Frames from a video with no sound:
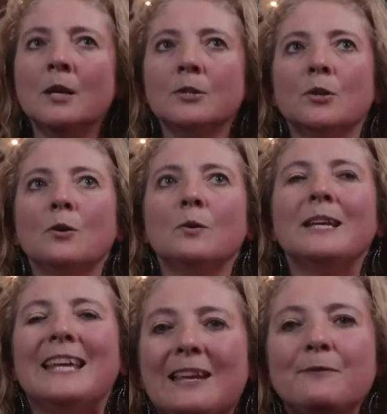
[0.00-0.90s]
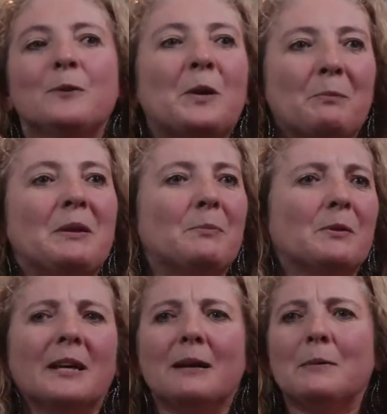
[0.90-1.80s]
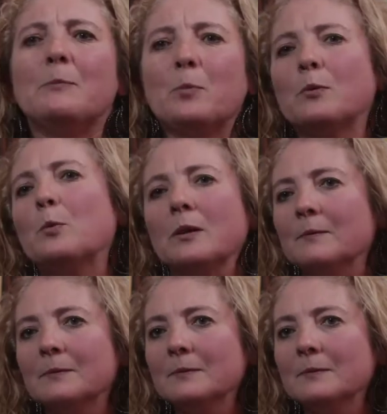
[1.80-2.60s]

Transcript: So even when people come up with what,